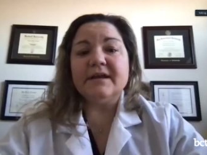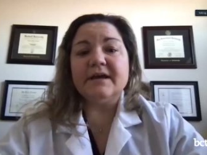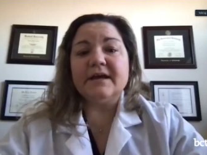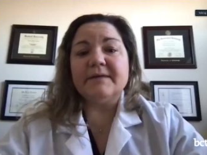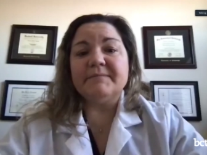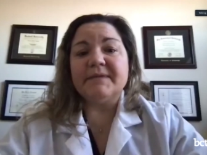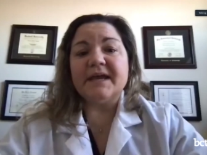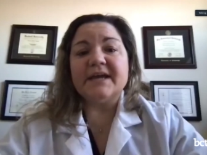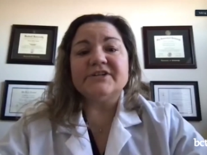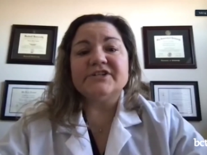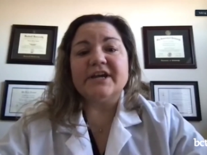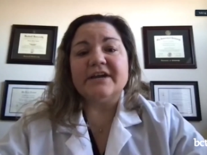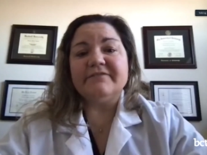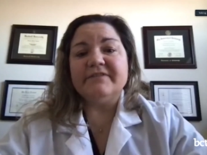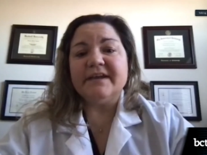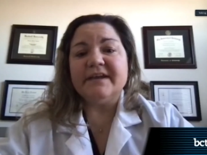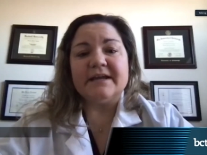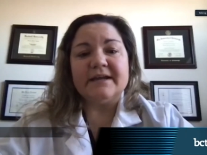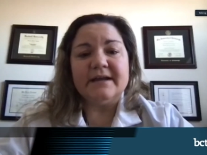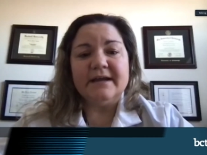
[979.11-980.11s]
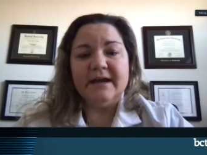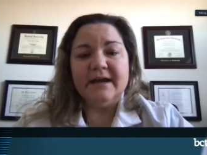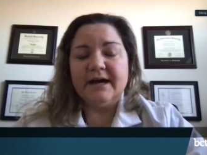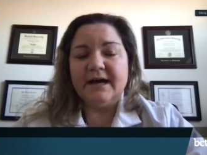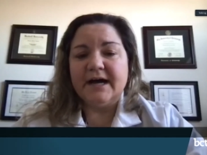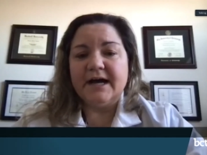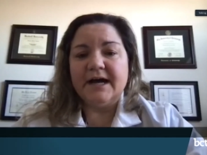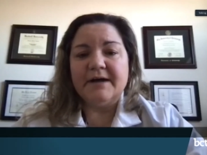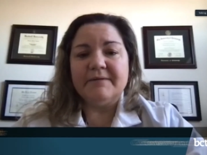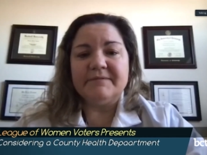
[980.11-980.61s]
um, HIV,
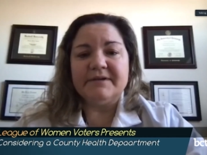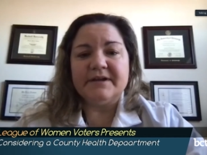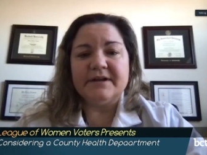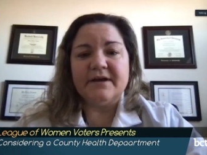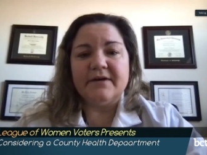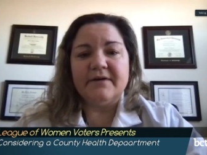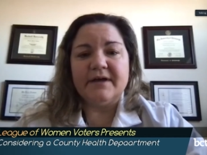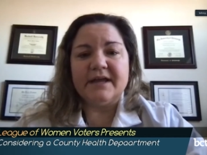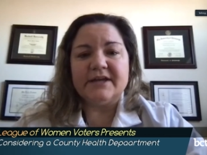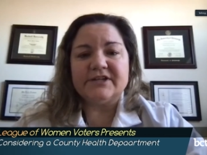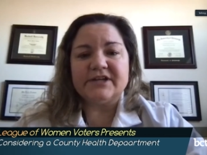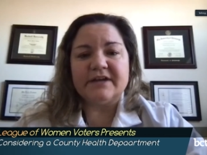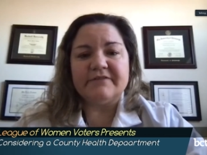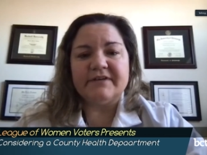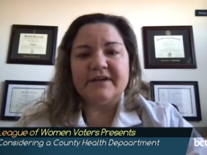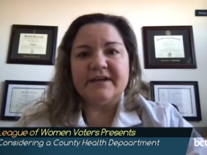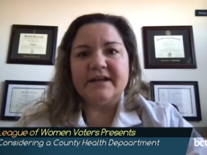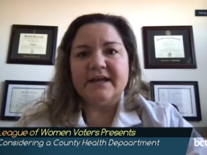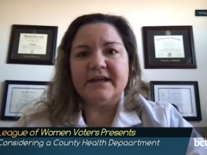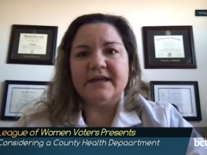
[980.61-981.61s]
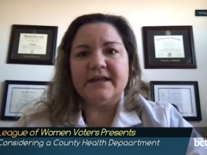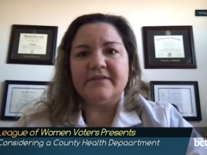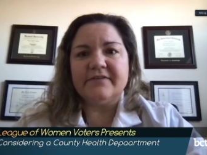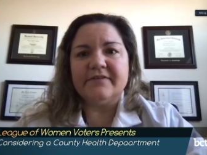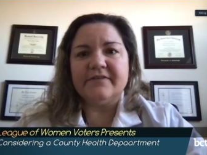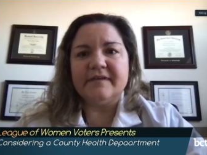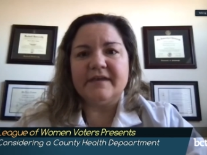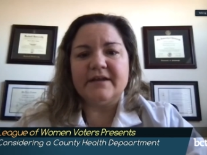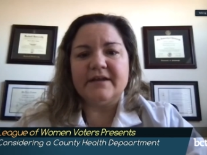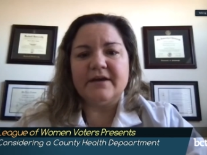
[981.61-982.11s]
um, you know, uh-huh. HIV and
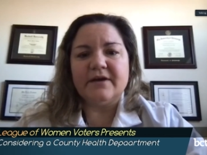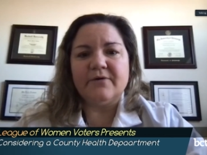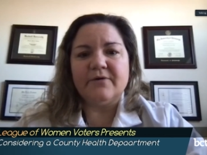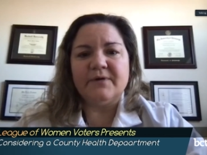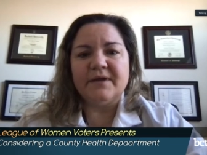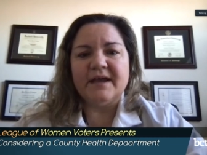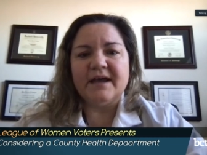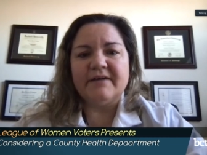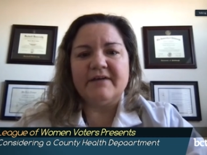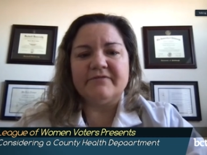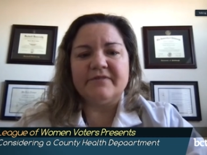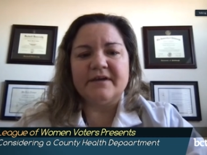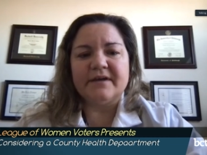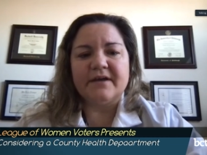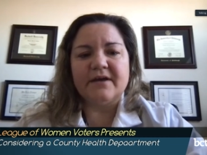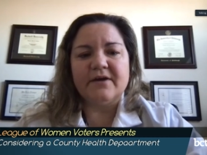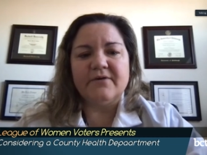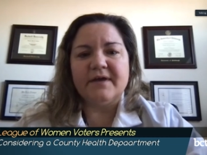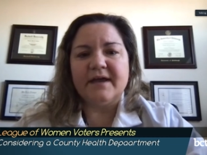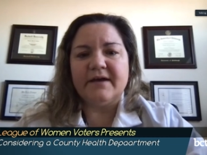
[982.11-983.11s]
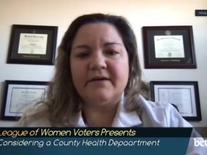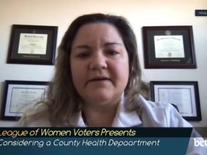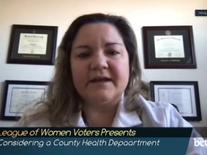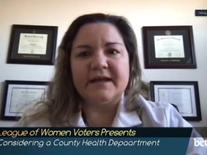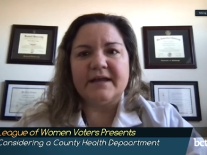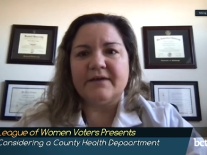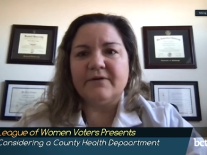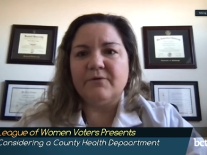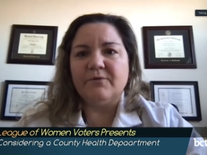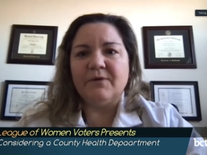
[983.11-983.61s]
AIDS, you know, we have the Co
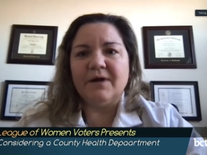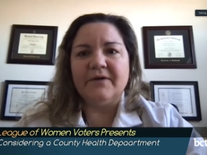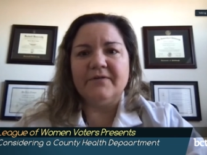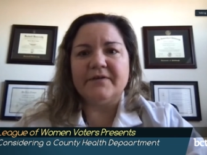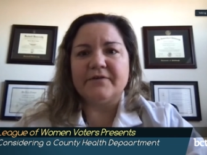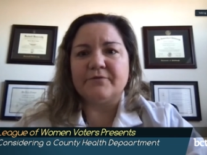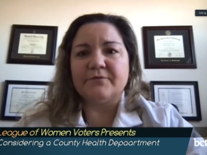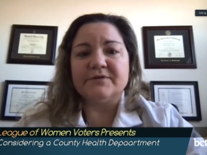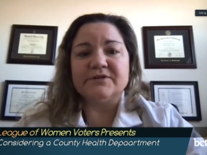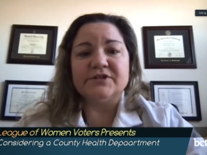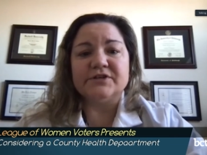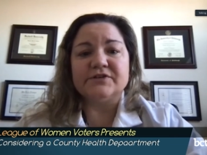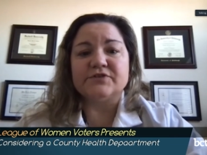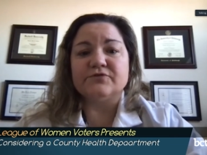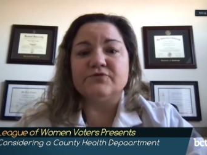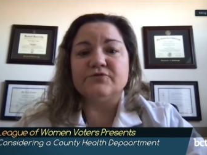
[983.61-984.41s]
County Wellness, which Wellness.